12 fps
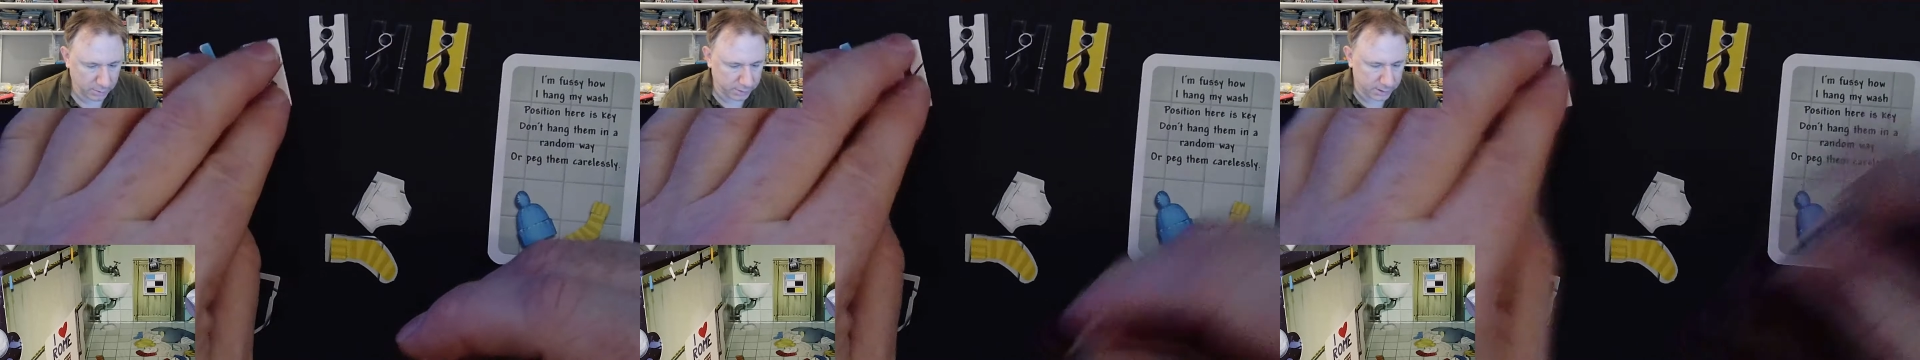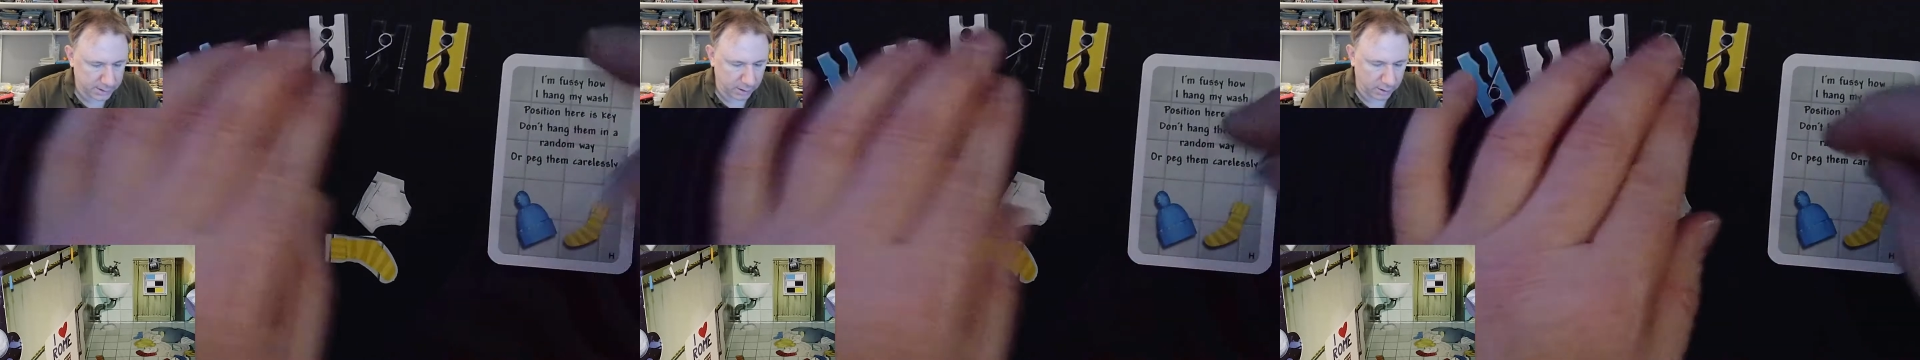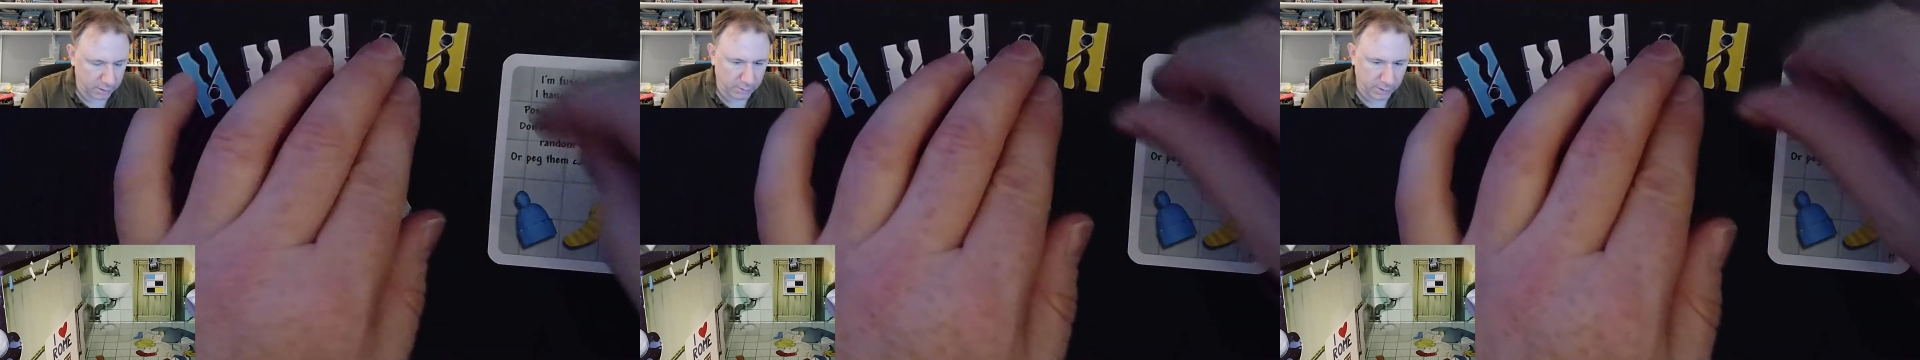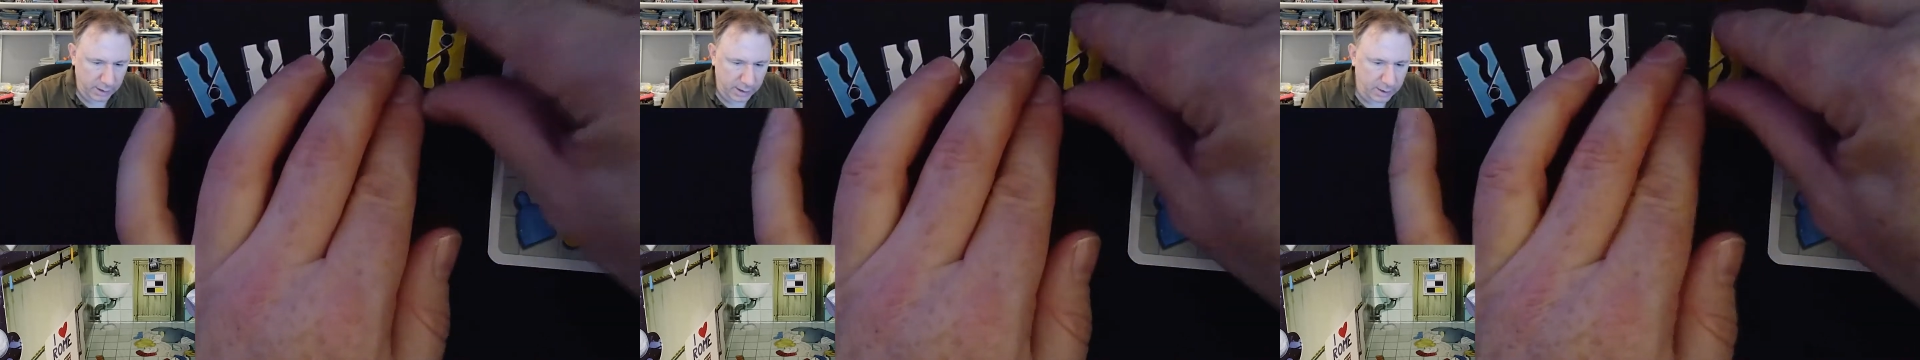on this thing,
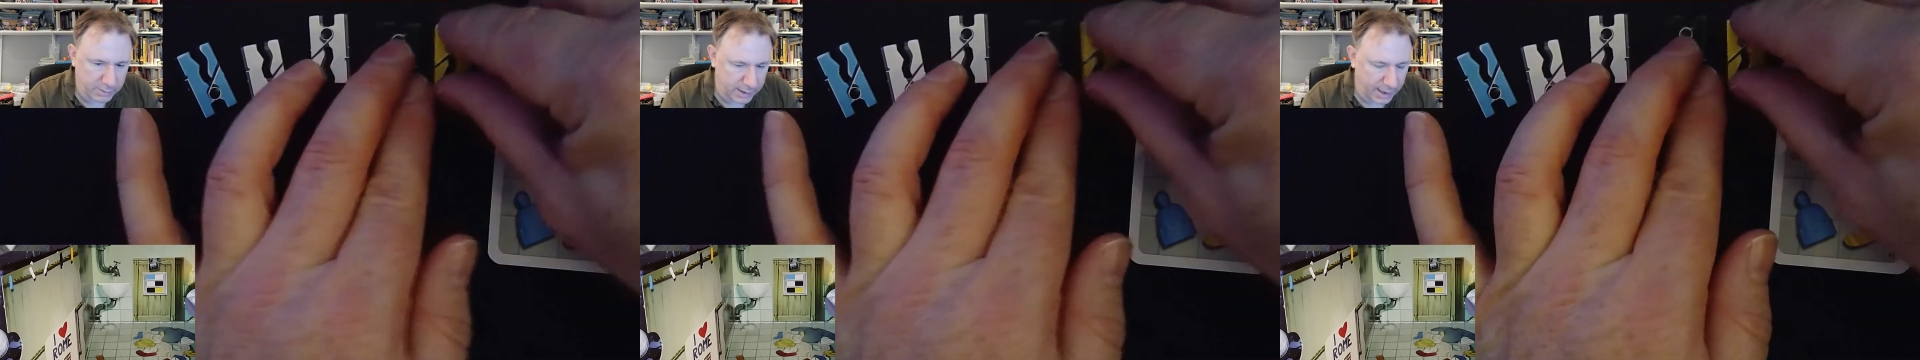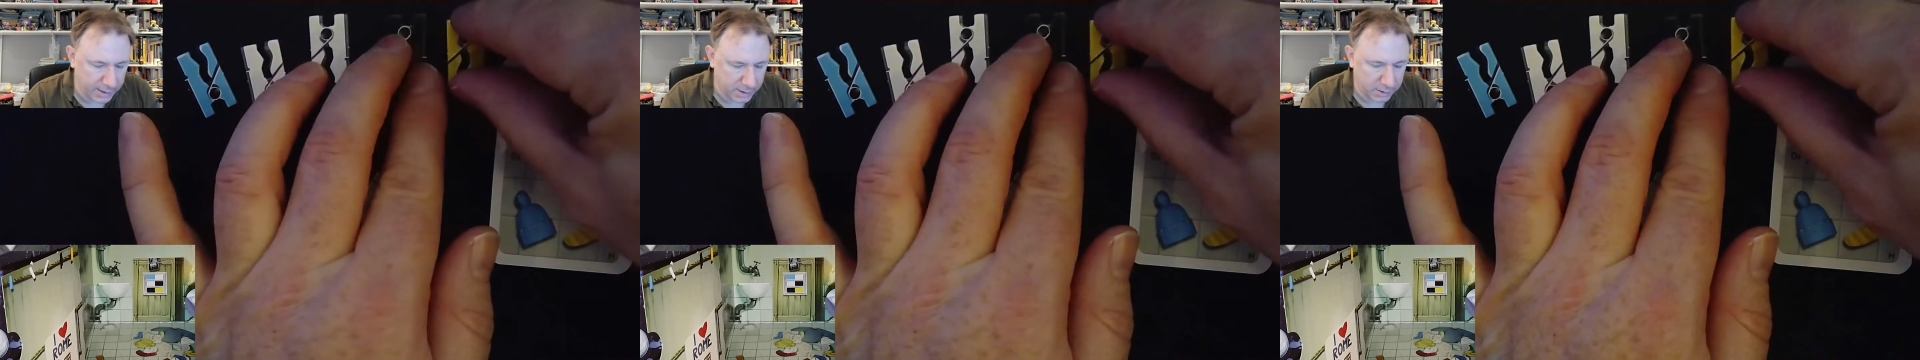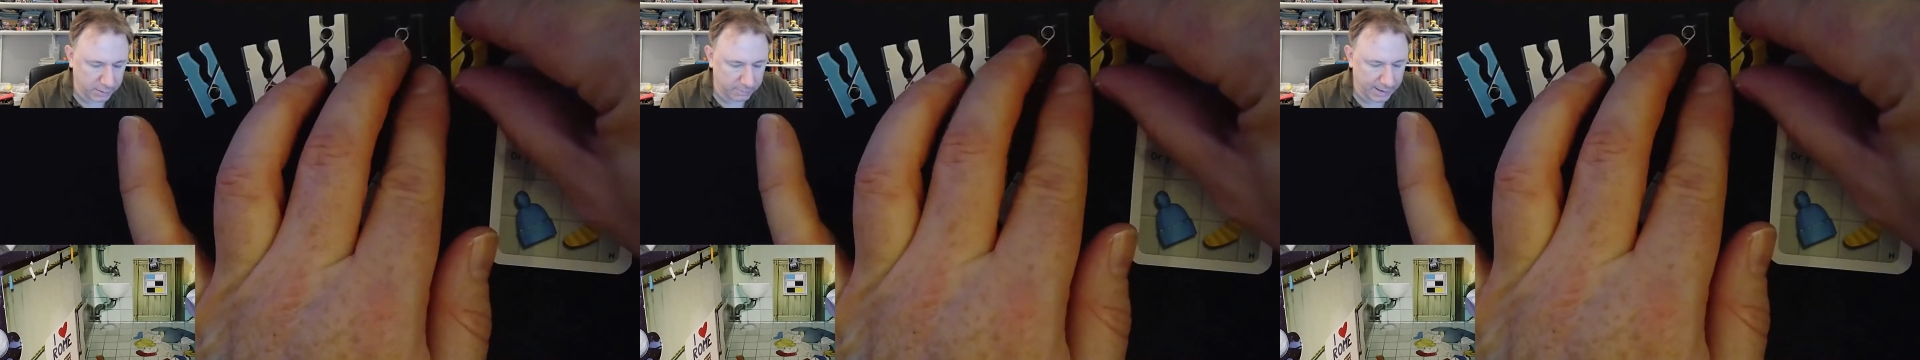they go together, don't they?